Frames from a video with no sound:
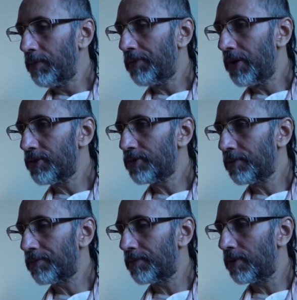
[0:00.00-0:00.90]

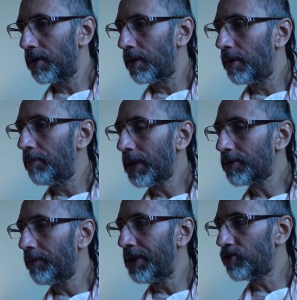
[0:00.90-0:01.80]
first make
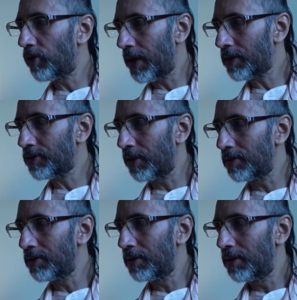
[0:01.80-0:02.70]
some introduction
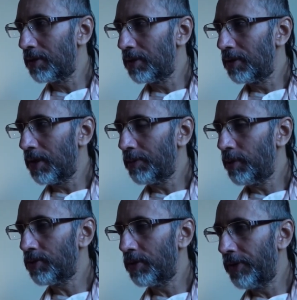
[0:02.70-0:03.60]

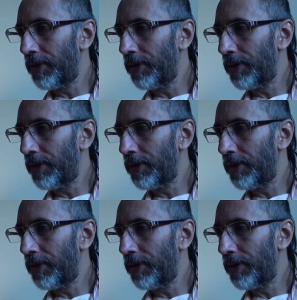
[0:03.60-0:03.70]
about the